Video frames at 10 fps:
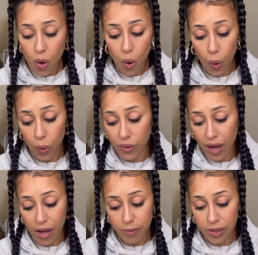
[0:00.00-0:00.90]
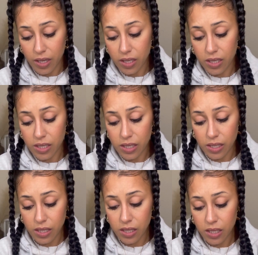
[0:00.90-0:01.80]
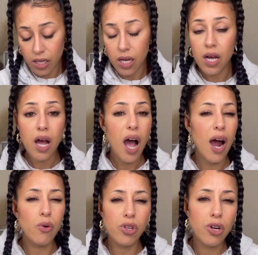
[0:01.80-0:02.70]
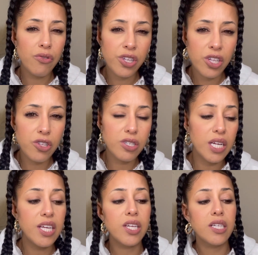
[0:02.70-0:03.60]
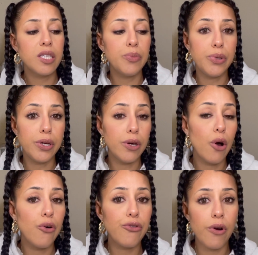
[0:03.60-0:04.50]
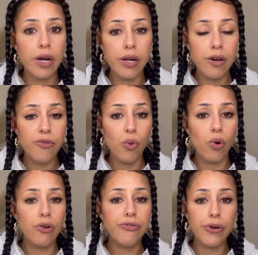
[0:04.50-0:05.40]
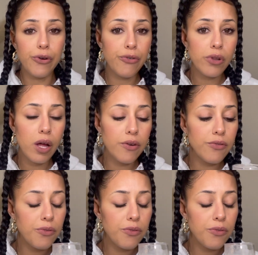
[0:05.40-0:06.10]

all that, because I really don't think that there's anything to be afraid of or fearful of.